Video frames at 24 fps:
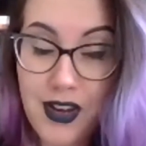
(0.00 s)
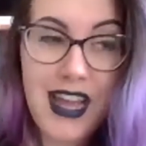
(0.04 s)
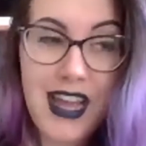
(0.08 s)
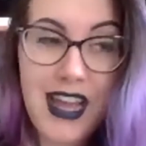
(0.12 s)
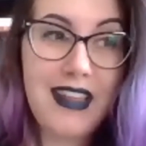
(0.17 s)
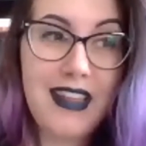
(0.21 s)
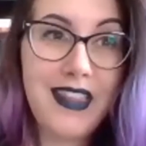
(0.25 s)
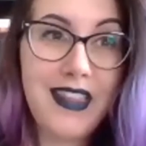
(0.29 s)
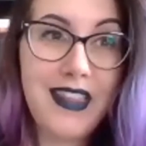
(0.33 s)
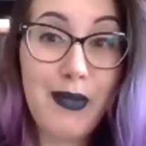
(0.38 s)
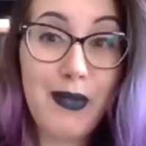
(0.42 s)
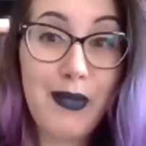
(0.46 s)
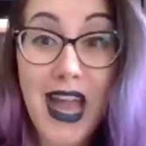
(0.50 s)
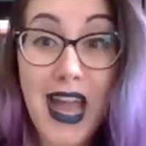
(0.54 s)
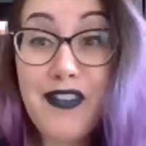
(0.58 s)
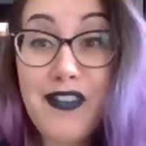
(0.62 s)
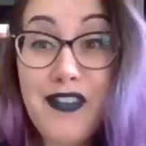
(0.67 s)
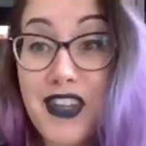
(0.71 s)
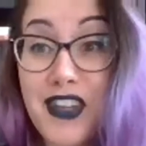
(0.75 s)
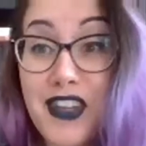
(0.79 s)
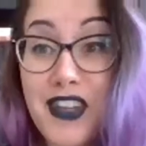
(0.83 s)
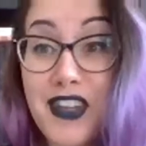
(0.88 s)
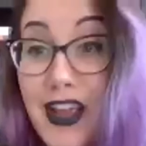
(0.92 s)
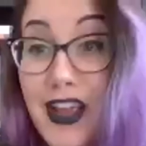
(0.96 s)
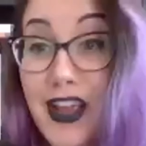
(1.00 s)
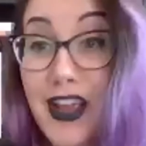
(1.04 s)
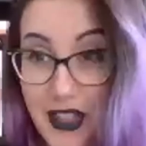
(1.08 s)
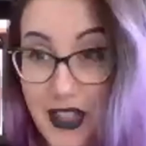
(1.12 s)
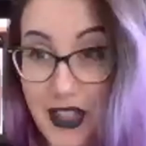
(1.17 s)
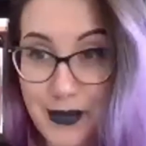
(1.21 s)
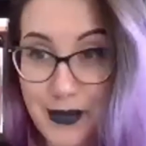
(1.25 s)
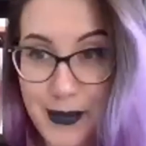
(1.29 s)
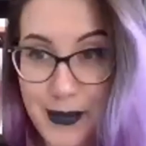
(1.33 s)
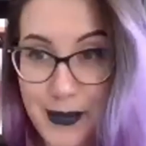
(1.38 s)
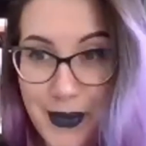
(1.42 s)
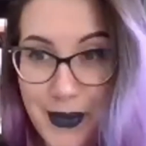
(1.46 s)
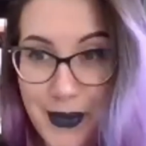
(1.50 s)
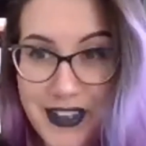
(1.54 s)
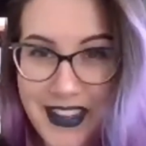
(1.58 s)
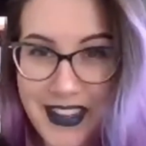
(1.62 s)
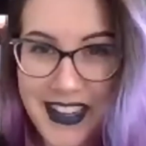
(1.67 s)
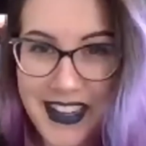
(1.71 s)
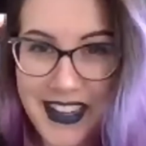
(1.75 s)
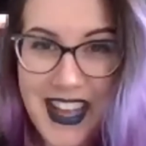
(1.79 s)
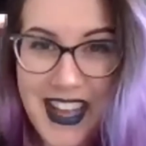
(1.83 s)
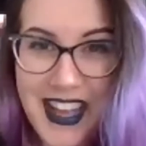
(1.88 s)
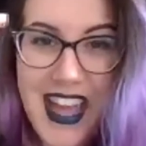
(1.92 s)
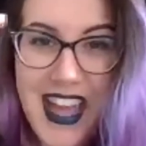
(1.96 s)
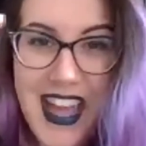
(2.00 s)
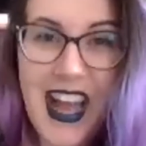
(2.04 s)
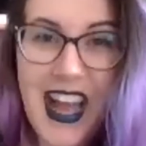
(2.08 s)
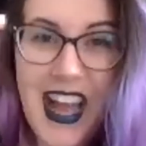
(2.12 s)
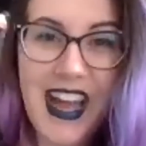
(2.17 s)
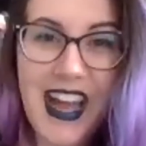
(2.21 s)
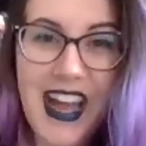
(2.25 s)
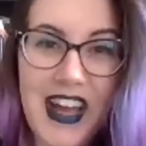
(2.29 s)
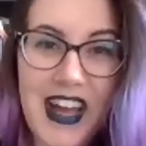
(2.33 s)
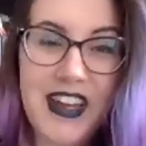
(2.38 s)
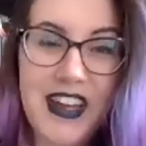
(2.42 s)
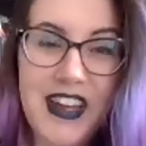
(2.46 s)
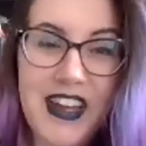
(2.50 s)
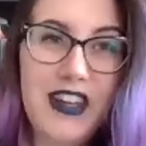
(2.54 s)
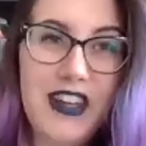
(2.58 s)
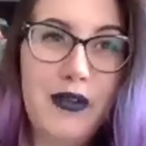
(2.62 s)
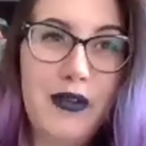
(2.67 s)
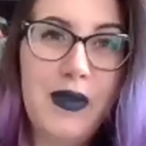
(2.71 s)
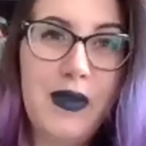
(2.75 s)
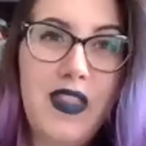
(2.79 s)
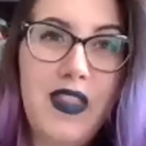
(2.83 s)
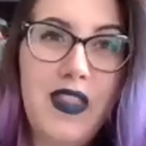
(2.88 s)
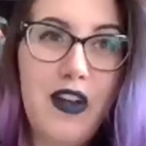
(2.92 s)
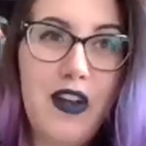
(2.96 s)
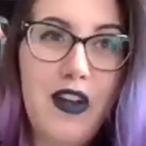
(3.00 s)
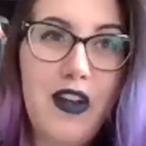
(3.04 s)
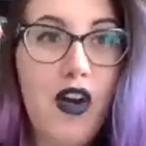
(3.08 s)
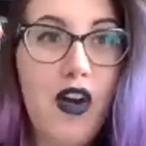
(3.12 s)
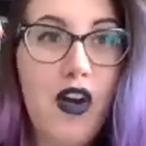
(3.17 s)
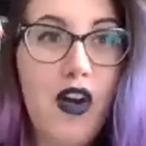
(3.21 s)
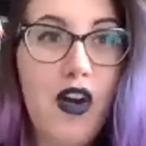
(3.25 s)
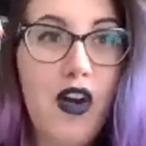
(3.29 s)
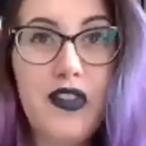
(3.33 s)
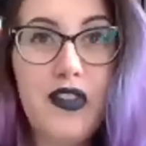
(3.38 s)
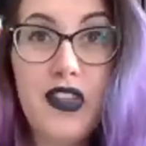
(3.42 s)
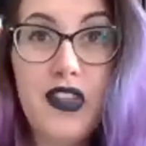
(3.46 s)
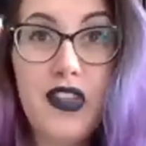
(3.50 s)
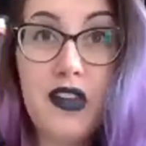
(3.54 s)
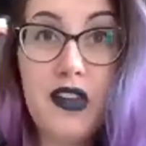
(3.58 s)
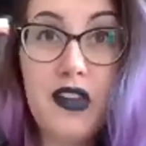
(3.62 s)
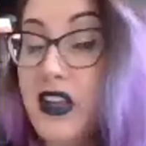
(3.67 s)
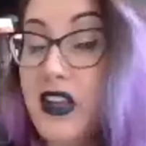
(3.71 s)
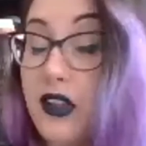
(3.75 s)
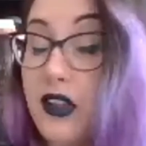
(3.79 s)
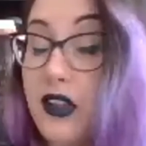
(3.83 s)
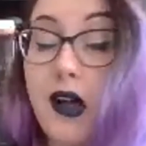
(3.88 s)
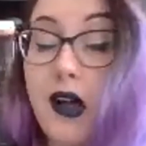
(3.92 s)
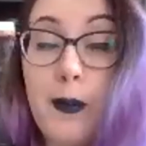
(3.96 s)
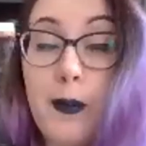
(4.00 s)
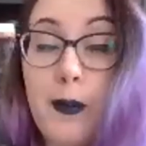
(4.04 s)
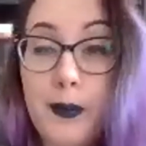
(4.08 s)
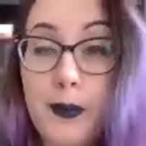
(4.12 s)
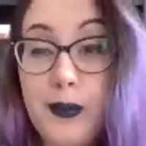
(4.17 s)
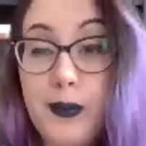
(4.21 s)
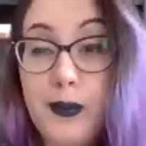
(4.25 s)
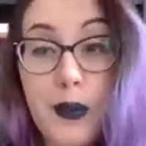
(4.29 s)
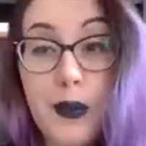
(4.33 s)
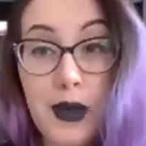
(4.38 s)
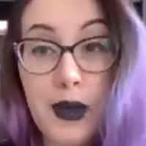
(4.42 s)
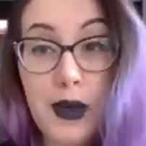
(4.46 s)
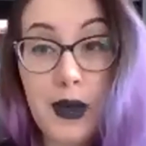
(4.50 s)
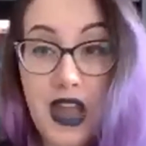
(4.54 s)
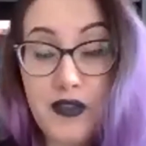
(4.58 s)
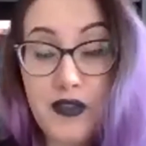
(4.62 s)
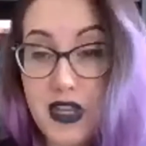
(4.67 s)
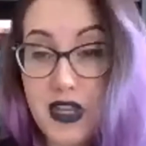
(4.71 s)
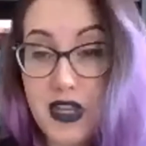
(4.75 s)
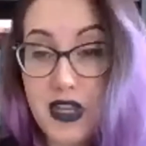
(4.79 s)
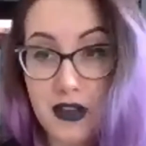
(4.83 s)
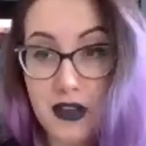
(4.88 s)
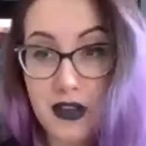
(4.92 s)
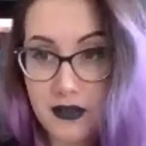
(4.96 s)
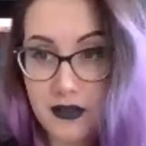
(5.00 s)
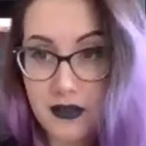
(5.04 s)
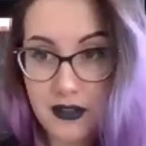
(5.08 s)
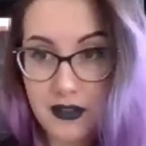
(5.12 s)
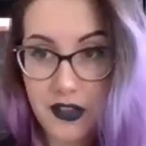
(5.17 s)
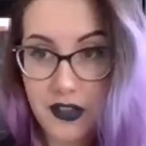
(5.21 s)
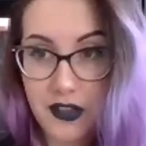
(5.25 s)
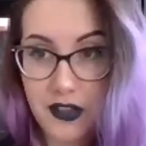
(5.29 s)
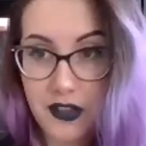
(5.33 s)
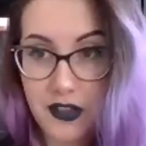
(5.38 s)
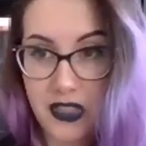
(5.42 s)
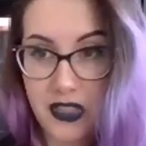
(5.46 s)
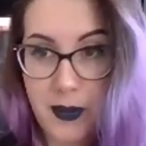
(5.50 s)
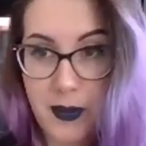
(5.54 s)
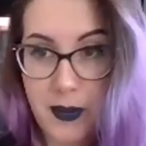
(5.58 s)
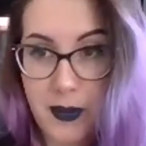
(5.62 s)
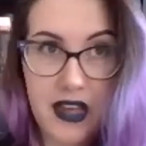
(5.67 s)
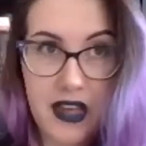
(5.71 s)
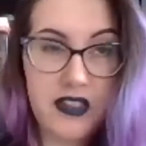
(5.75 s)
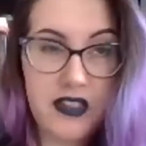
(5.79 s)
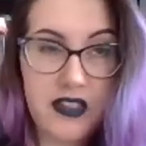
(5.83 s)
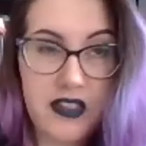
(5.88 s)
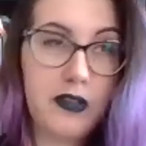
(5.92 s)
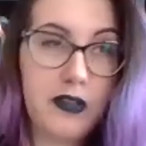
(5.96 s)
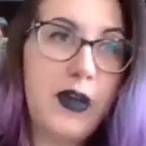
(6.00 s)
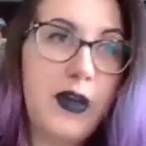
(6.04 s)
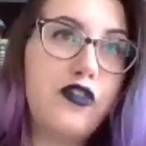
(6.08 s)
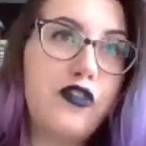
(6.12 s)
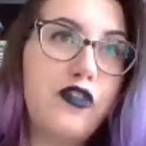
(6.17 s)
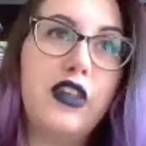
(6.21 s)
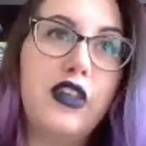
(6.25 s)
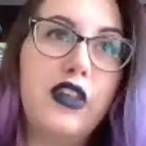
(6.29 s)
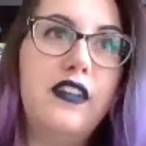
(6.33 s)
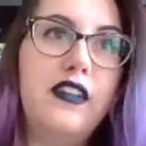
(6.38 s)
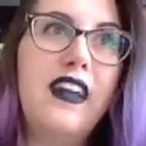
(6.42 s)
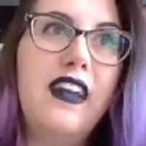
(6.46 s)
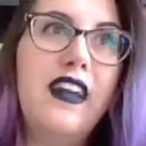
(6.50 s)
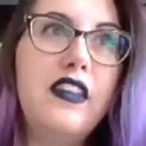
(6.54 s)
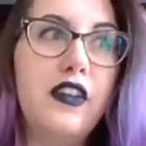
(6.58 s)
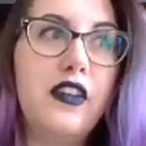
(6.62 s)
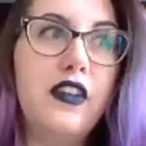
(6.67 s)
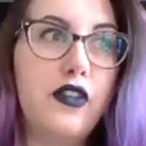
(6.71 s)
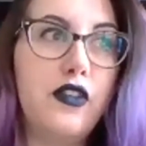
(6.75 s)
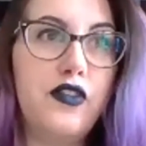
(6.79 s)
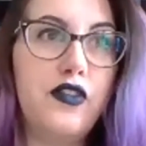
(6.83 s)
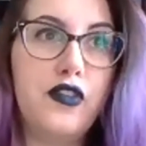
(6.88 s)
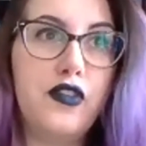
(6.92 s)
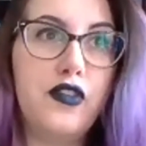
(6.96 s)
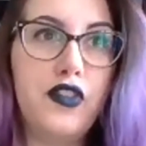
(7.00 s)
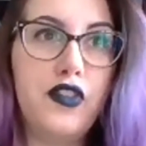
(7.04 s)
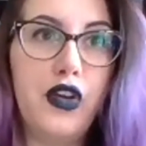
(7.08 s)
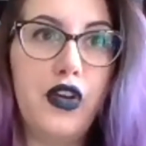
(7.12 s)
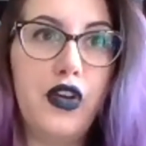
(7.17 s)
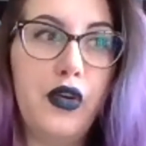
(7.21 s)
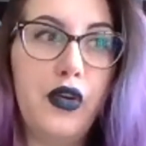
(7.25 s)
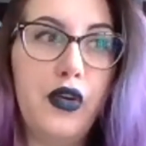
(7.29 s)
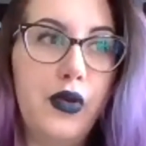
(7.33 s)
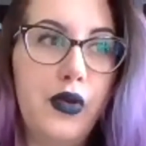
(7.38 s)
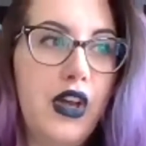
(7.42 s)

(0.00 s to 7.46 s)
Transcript: It's that we have to hire them. You know, there are still every year for the past, especially 10 years or so,